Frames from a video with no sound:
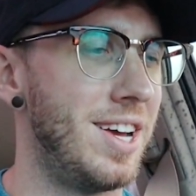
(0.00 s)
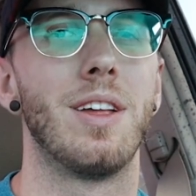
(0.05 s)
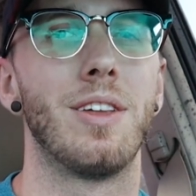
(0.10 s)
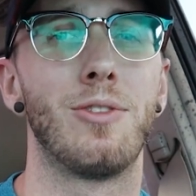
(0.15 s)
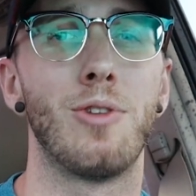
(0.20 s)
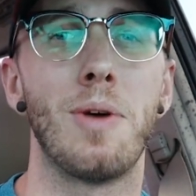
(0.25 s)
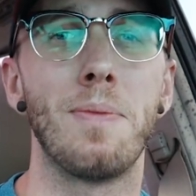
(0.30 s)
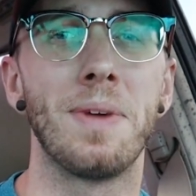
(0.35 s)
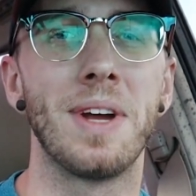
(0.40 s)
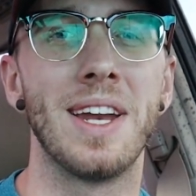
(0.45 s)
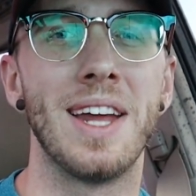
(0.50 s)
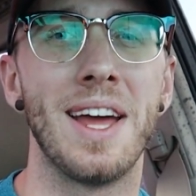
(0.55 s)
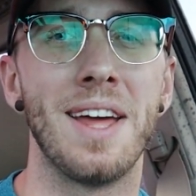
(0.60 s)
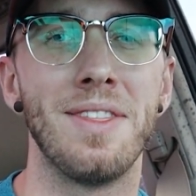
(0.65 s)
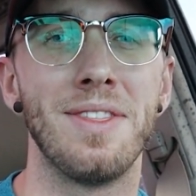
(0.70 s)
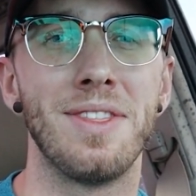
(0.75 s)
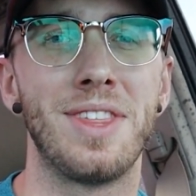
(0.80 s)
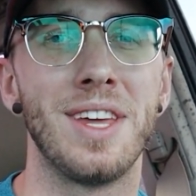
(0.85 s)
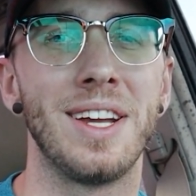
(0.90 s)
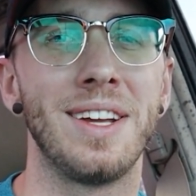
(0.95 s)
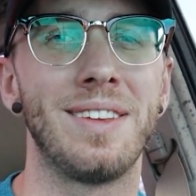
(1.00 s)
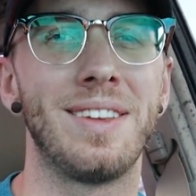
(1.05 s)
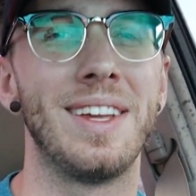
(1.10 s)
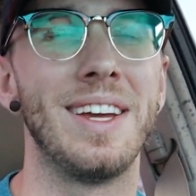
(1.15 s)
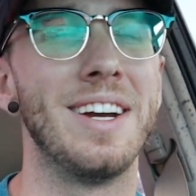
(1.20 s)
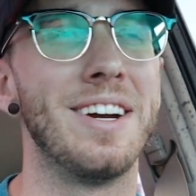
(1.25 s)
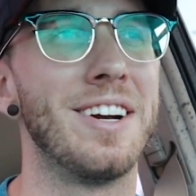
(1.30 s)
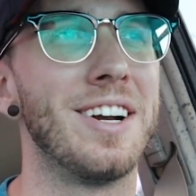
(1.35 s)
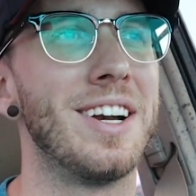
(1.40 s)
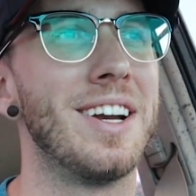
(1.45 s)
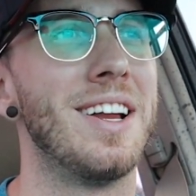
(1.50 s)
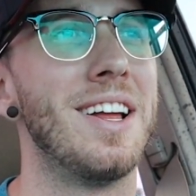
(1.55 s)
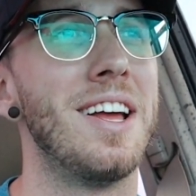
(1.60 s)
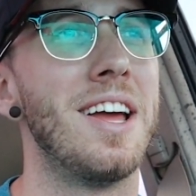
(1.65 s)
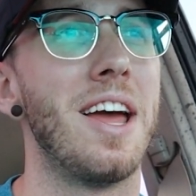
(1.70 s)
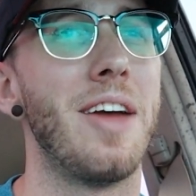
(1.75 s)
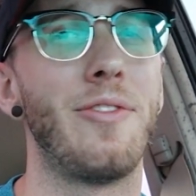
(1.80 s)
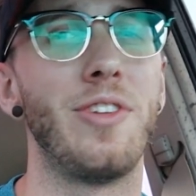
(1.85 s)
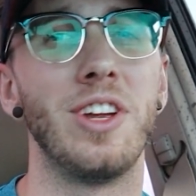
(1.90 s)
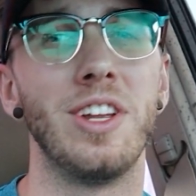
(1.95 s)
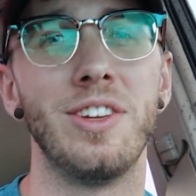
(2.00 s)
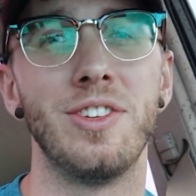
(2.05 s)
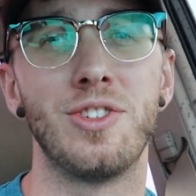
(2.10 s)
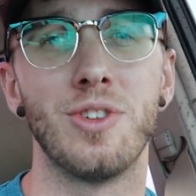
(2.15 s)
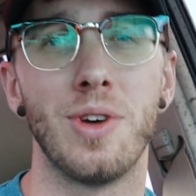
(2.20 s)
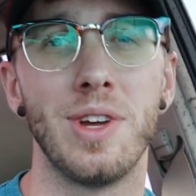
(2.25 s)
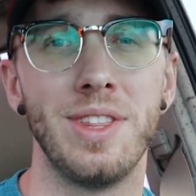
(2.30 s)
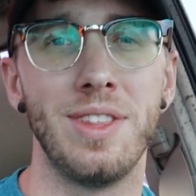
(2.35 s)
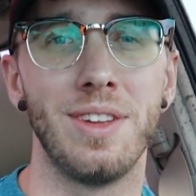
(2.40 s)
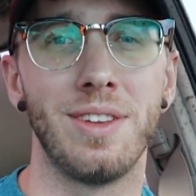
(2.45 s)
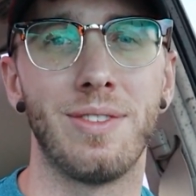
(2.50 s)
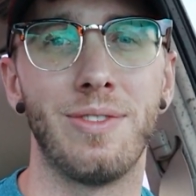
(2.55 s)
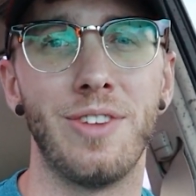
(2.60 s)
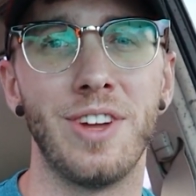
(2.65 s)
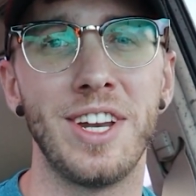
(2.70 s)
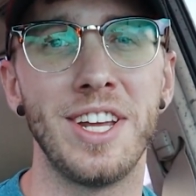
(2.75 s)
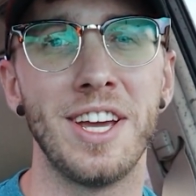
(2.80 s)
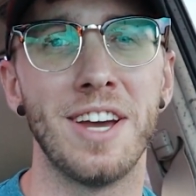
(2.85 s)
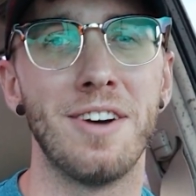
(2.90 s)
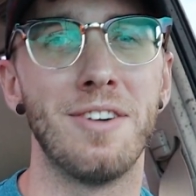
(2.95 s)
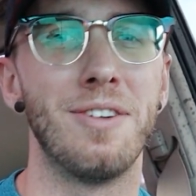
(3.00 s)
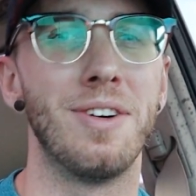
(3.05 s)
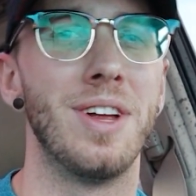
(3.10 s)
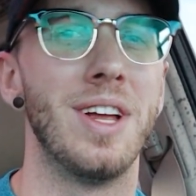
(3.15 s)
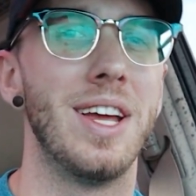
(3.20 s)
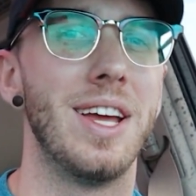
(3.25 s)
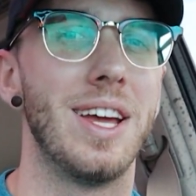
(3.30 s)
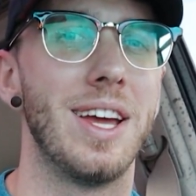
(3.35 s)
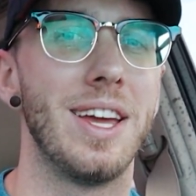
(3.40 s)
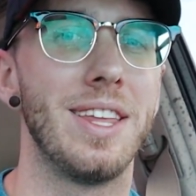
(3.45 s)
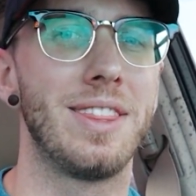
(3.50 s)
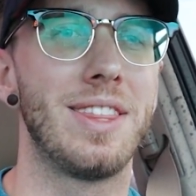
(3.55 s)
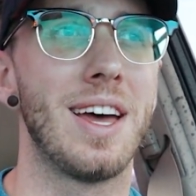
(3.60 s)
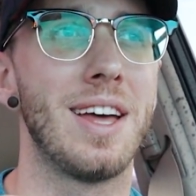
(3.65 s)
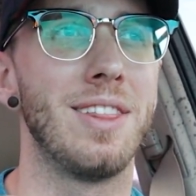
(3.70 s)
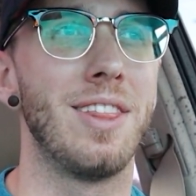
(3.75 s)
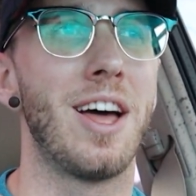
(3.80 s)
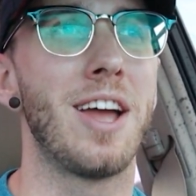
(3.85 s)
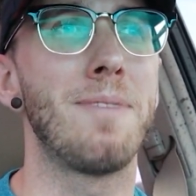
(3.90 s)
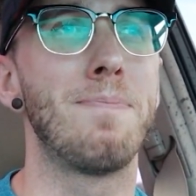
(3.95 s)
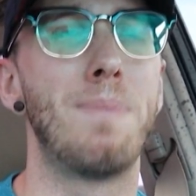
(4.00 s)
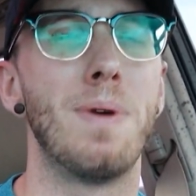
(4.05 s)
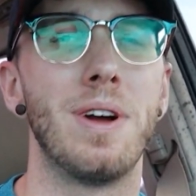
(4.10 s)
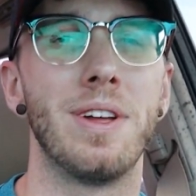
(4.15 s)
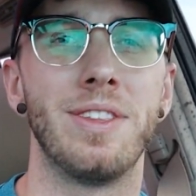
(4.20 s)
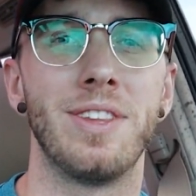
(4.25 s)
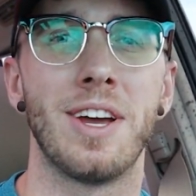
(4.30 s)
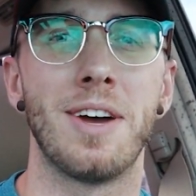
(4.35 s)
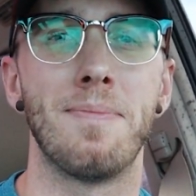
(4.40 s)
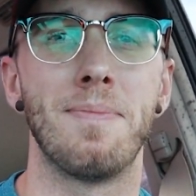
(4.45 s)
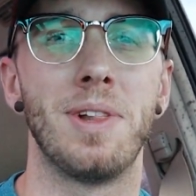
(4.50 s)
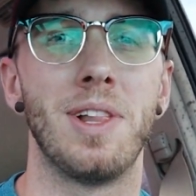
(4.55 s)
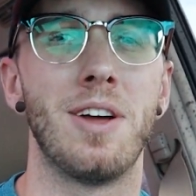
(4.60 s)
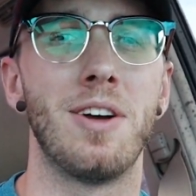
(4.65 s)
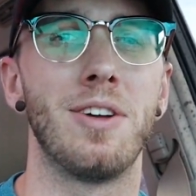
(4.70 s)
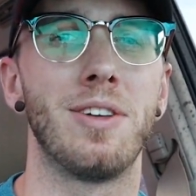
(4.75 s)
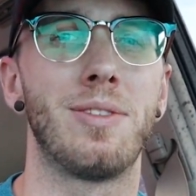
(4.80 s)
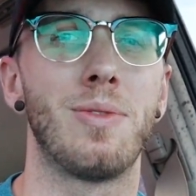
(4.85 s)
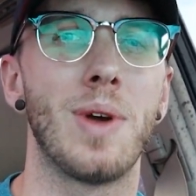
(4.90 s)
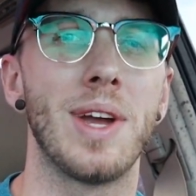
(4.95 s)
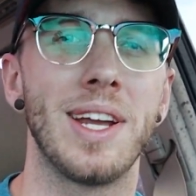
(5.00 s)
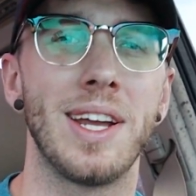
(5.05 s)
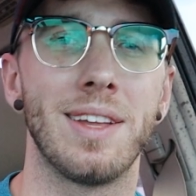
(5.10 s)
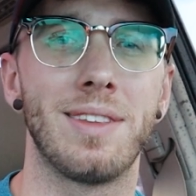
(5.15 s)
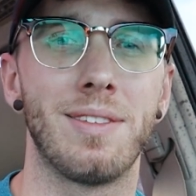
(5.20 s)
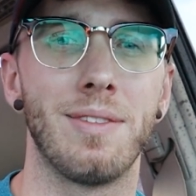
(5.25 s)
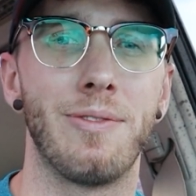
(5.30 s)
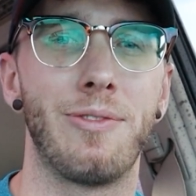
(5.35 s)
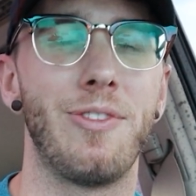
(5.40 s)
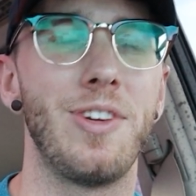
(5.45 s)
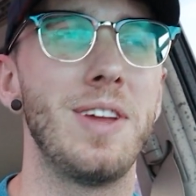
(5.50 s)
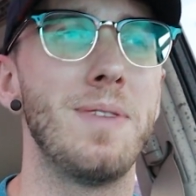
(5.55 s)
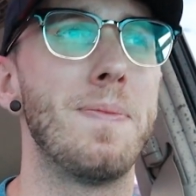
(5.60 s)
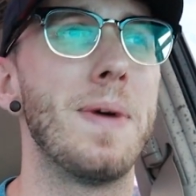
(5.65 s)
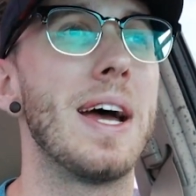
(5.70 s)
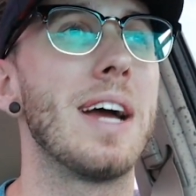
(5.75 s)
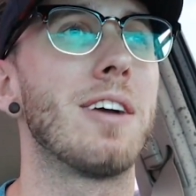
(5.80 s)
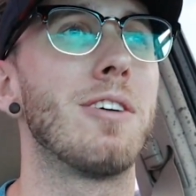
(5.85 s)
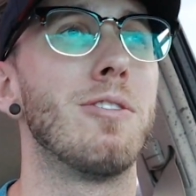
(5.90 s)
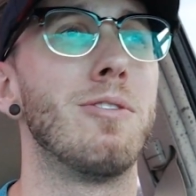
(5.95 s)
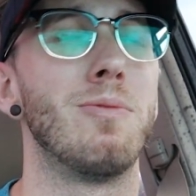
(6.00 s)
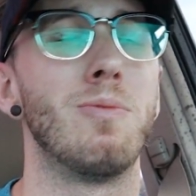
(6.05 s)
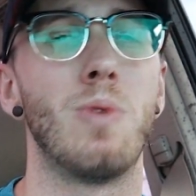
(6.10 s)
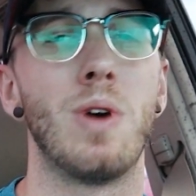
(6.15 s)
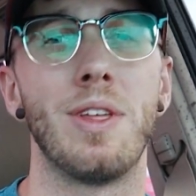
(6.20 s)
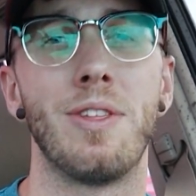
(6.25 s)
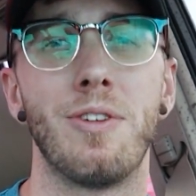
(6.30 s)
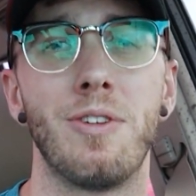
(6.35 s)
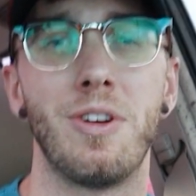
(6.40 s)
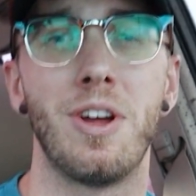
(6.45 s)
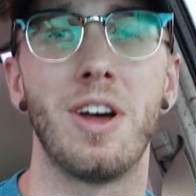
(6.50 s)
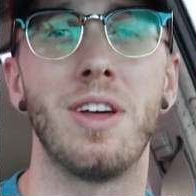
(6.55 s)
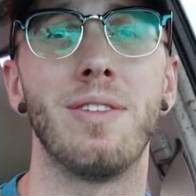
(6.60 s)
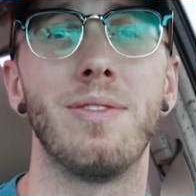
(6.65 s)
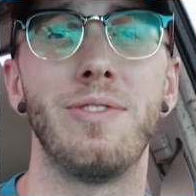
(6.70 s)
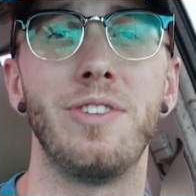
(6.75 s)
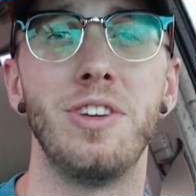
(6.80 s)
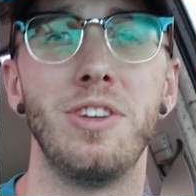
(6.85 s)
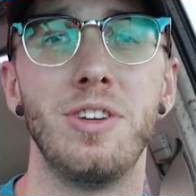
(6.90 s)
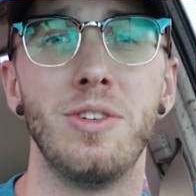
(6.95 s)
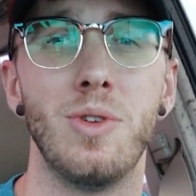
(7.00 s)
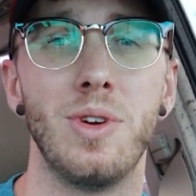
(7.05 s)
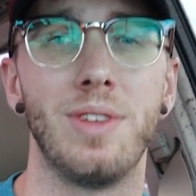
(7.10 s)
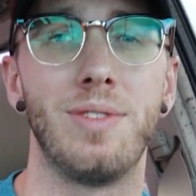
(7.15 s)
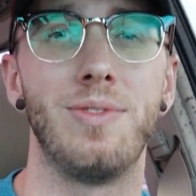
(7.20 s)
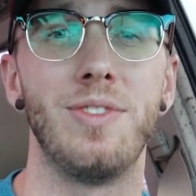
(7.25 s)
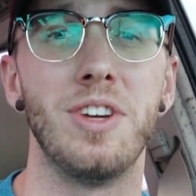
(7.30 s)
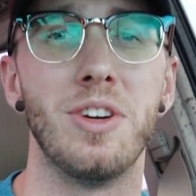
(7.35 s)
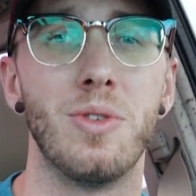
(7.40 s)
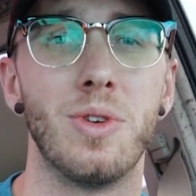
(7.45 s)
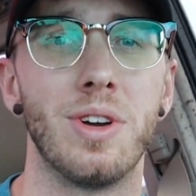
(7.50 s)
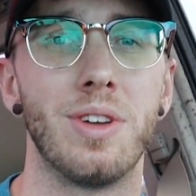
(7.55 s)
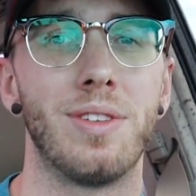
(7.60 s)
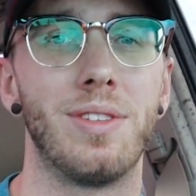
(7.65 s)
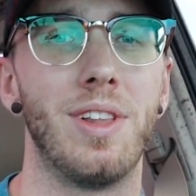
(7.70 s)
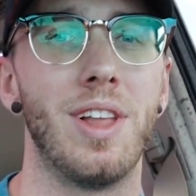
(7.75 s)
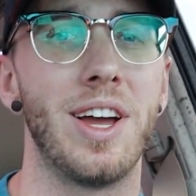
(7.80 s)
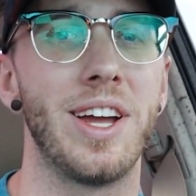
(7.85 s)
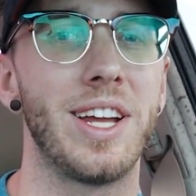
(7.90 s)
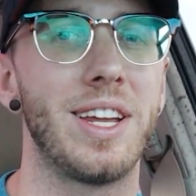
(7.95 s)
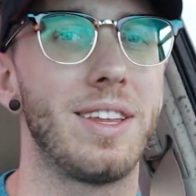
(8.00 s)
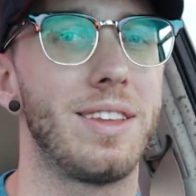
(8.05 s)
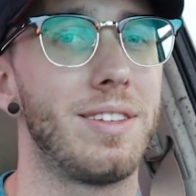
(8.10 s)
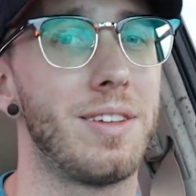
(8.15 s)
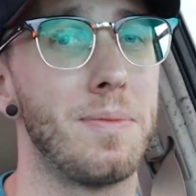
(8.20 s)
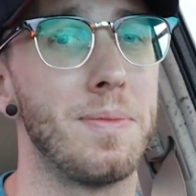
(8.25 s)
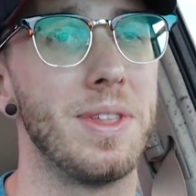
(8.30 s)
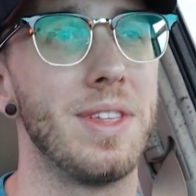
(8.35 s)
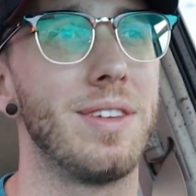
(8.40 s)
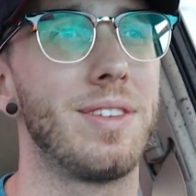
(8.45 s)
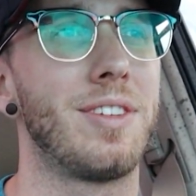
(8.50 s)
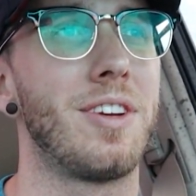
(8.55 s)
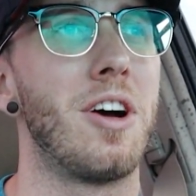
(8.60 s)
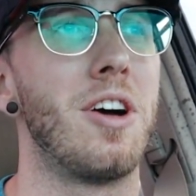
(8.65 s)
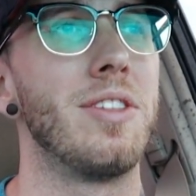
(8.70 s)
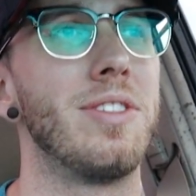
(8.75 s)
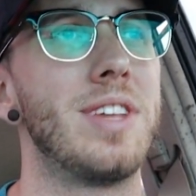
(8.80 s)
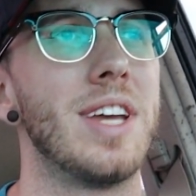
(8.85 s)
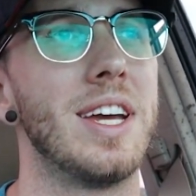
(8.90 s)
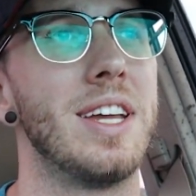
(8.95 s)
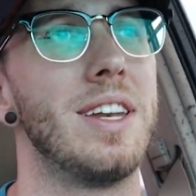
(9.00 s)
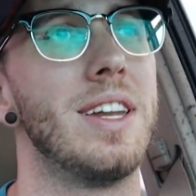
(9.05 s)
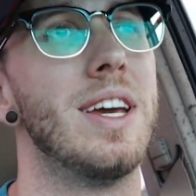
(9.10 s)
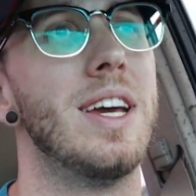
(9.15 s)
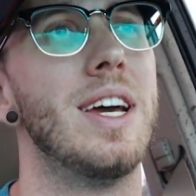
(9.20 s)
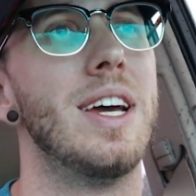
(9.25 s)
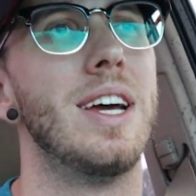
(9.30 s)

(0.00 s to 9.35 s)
So I'm going to end things here. If you enjoyed this video, hit that like button down below so I can get some feedback on whether or not you as viewers like some of this content.